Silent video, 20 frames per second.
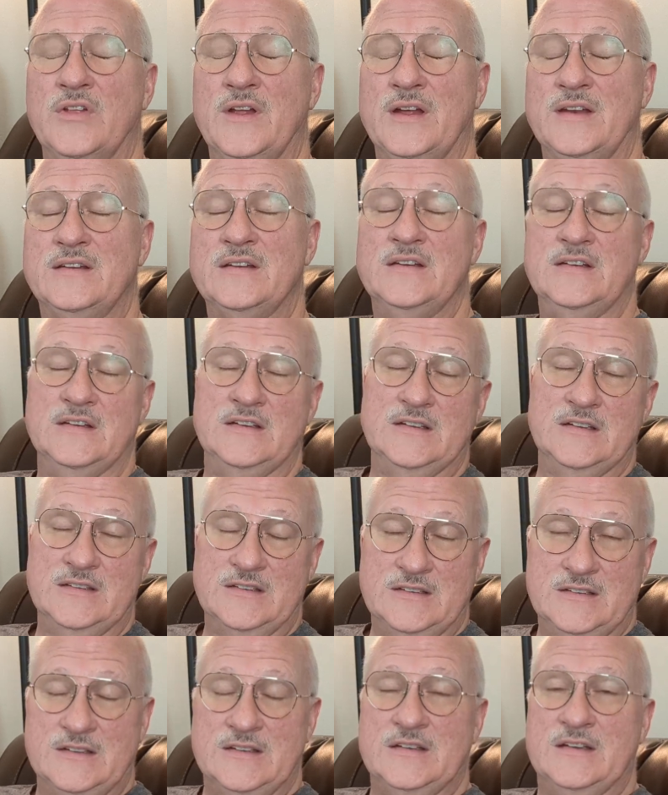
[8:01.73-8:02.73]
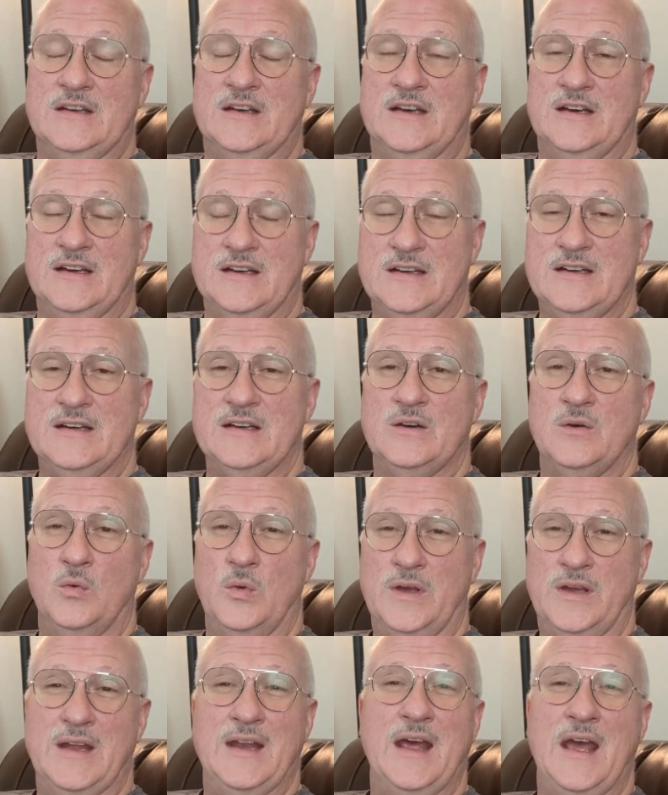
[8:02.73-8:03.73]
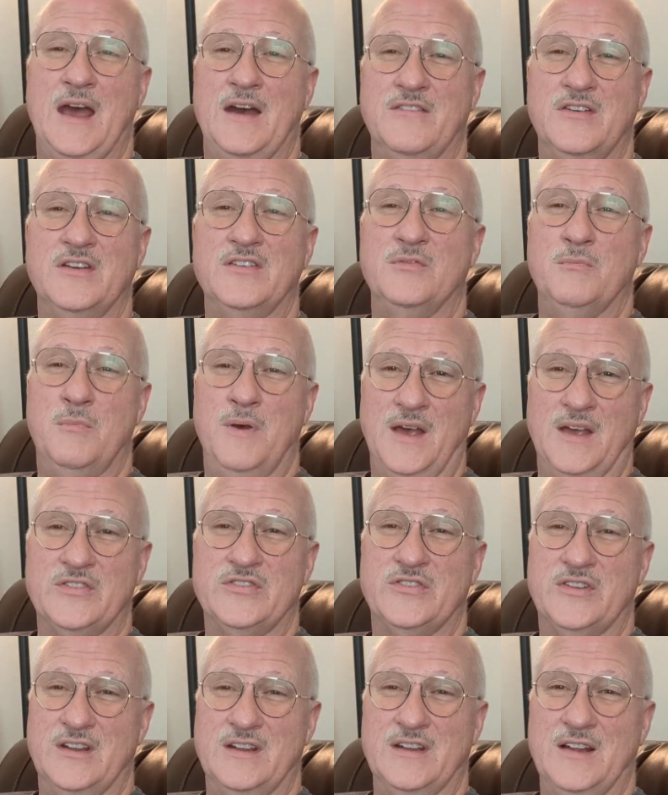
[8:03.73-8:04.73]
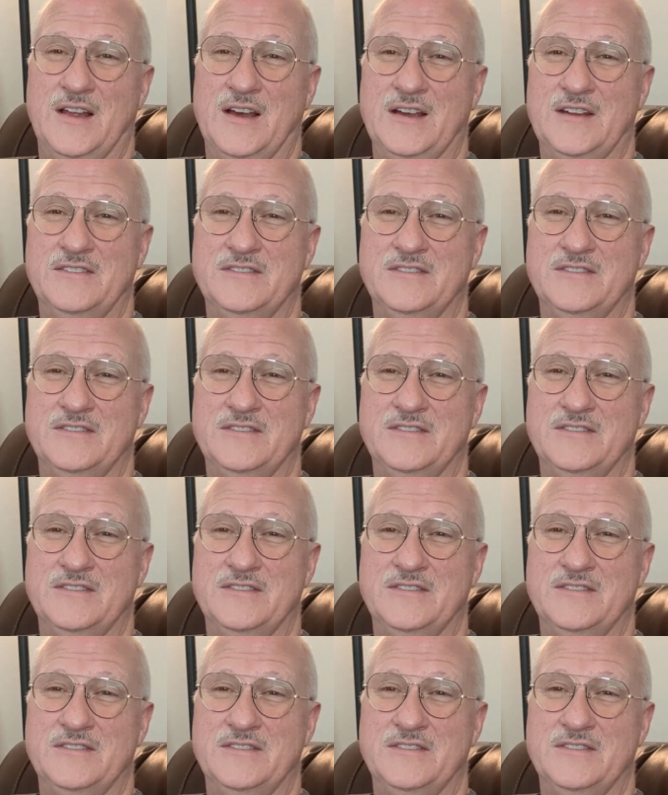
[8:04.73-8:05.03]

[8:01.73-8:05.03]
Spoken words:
that we can have His best in life.